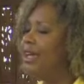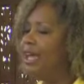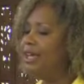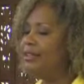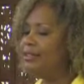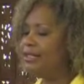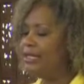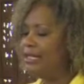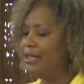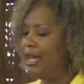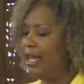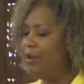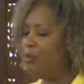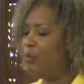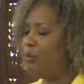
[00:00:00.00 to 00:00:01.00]
And
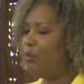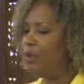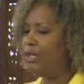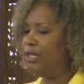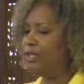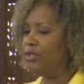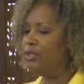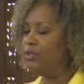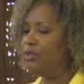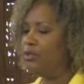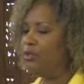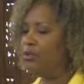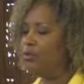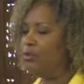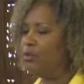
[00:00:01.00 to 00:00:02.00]
DaNay,
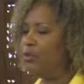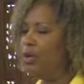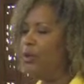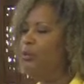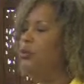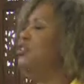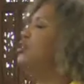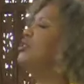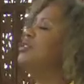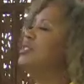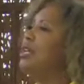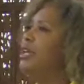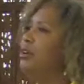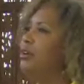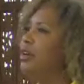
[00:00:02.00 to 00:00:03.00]
what would you
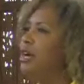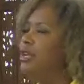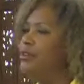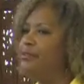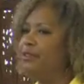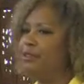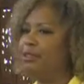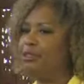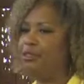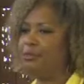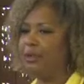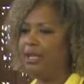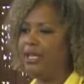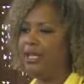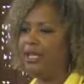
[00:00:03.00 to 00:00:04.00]
say are kind of the
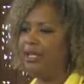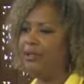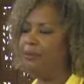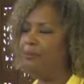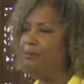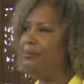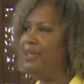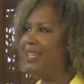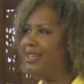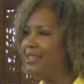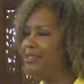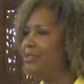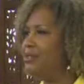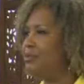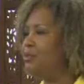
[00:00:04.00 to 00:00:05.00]
three
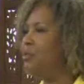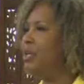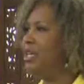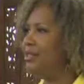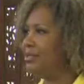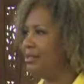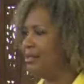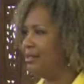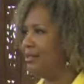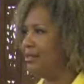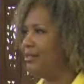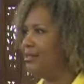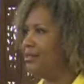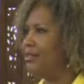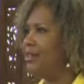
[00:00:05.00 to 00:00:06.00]
biggest
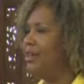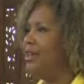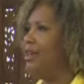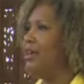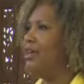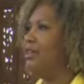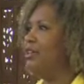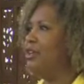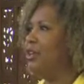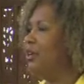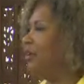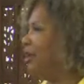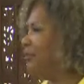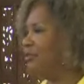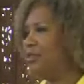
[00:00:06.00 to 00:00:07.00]
reasons? You
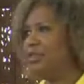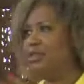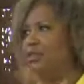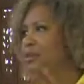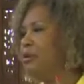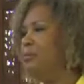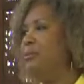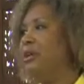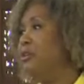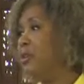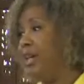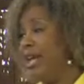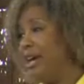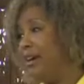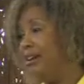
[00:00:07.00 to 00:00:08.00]
know, there are a
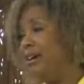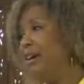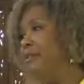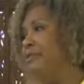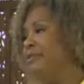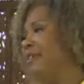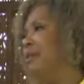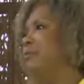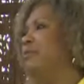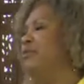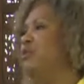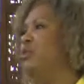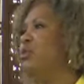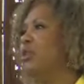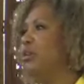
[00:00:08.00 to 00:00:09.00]
myriad of them, of
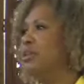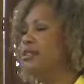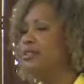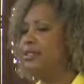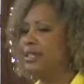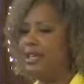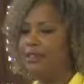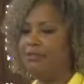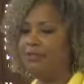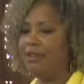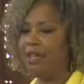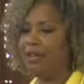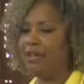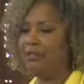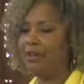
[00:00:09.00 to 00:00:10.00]
course, and
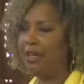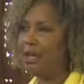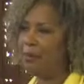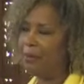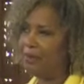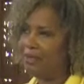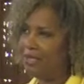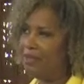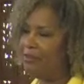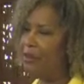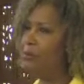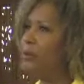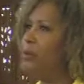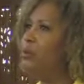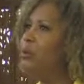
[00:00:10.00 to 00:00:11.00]
every couple is
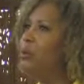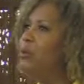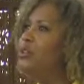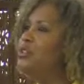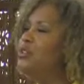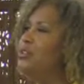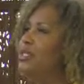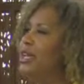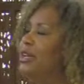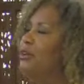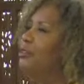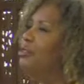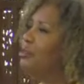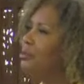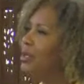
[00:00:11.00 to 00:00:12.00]
different, but what would you say
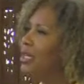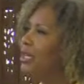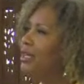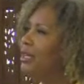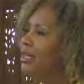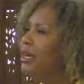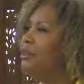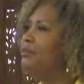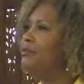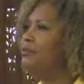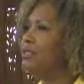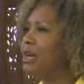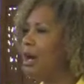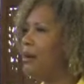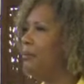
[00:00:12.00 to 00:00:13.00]
are three kind of
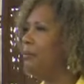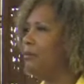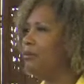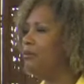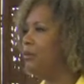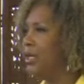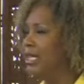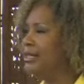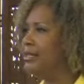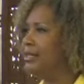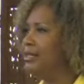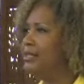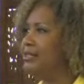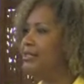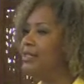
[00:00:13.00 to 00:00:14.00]
top
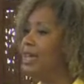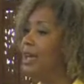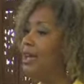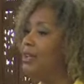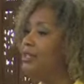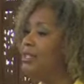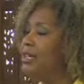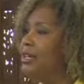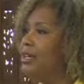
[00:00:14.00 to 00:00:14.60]
reasons that